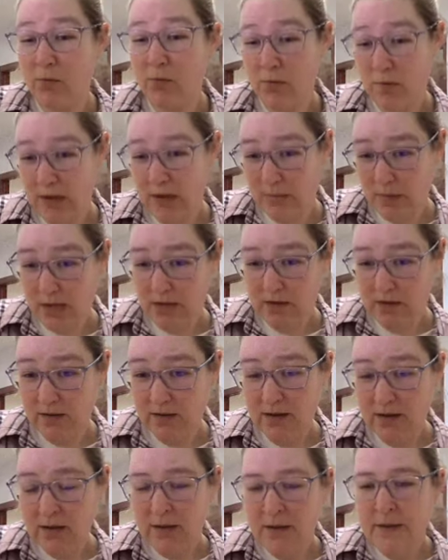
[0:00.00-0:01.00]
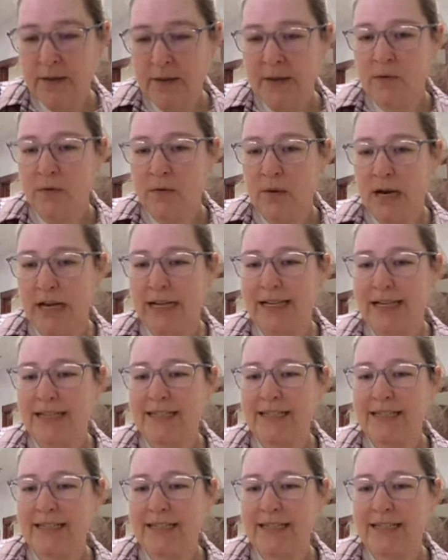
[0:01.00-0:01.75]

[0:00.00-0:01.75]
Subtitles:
ribbon, right?